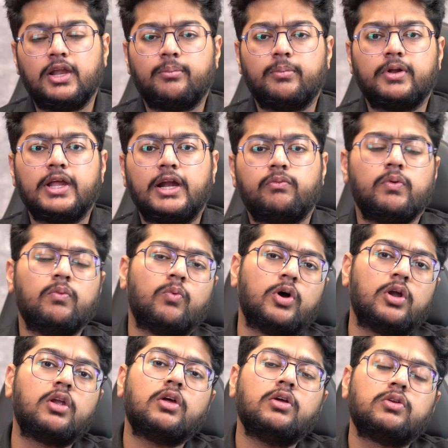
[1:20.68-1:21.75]
number that we
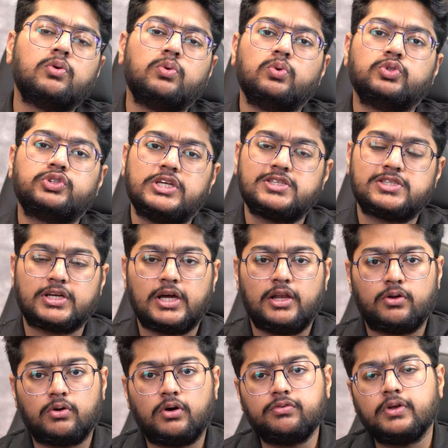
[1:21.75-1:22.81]
want to change the
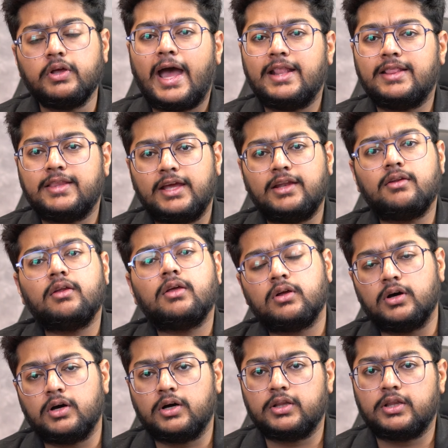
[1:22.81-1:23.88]
color of and then
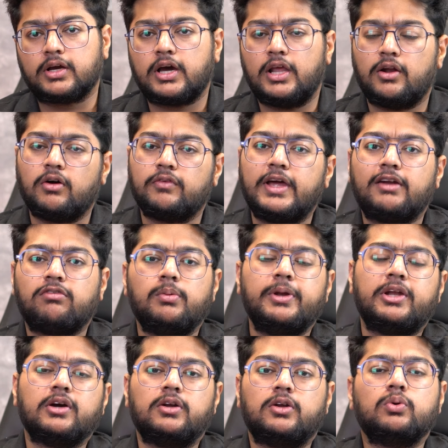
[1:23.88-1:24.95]
the color of that will
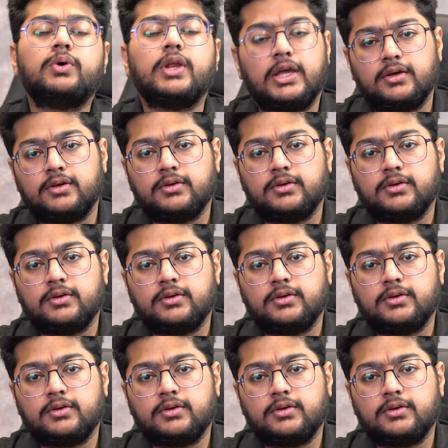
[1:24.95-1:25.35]
be turned to gray